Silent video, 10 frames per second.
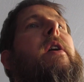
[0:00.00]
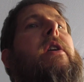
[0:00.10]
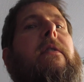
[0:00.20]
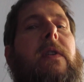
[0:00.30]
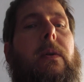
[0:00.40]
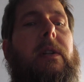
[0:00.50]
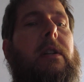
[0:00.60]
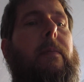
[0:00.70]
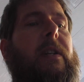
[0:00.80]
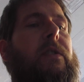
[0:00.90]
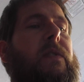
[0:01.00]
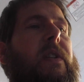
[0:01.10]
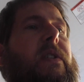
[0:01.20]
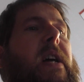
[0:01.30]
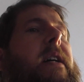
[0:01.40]
about not following the dimensions
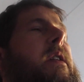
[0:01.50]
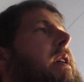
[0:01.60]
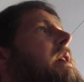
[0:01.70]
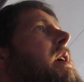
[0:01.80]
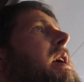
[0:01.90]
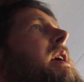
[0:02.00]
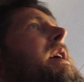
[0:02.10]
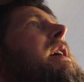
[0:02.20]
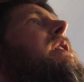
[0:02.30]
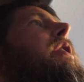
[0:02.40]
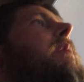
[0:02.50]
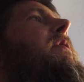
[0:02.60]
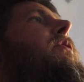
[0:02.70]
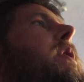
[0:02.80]
exactly. They're going to be